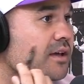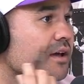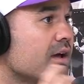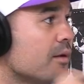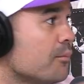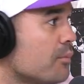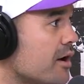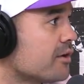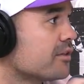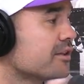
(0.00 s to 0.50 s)

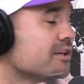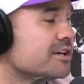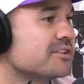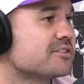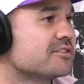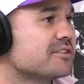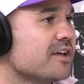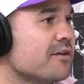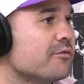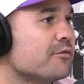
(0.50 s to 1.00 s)
Apparently, it's
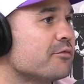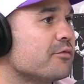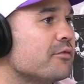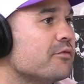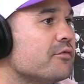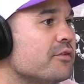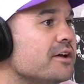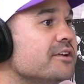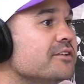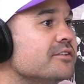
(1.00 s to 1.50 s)
David
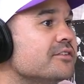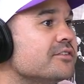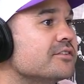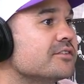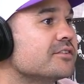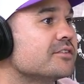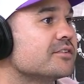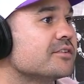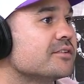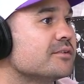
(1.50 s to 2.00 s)

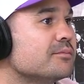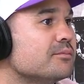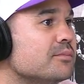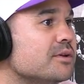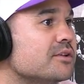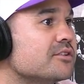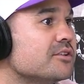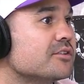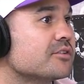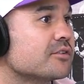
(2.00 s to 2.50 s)
Fafita's missus.